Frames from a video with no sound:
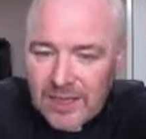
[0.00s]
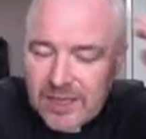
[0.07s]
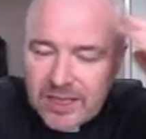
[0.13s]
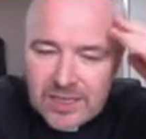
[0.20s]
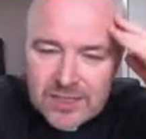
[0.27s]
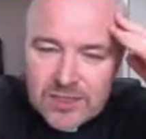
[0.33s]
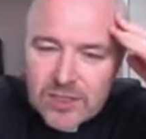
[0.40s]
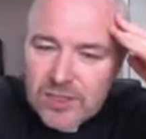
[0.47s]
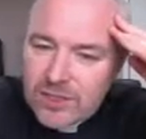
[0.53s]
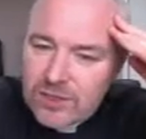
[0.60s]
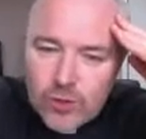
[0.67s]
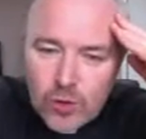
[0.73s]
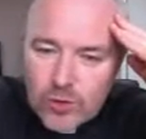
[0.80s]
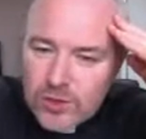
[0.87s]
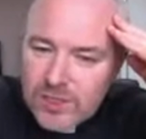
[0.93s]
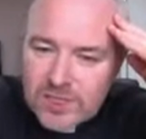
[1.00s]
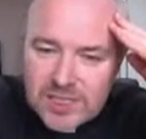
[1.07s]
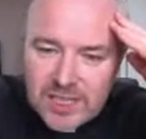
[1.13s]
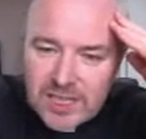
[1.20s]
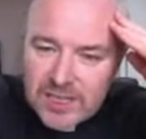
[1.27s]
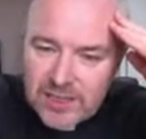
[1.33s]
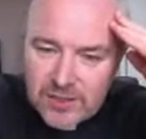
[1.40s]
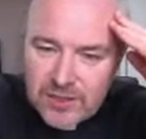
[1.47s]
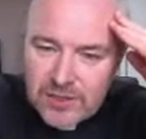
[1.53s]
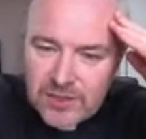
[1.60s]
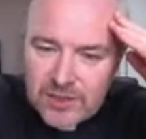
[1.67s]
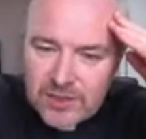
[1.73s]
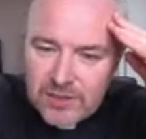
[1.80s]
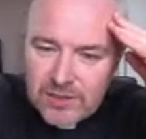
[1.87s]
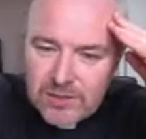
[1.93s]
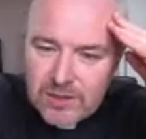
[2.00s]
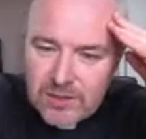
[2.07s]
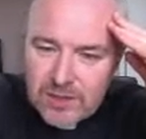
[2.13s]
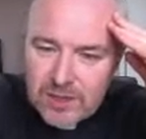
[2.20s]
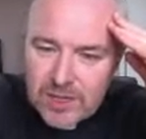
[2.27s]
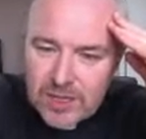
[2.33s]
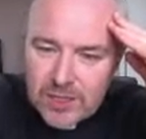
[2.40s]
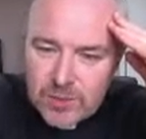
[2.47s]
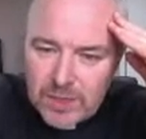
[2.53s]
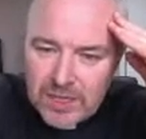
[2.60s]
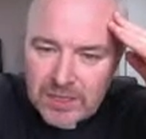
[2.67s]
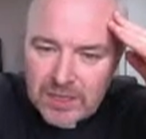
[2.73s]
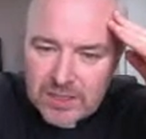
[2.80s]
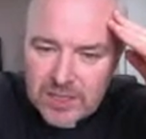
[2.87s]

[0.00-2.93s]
is not taken as being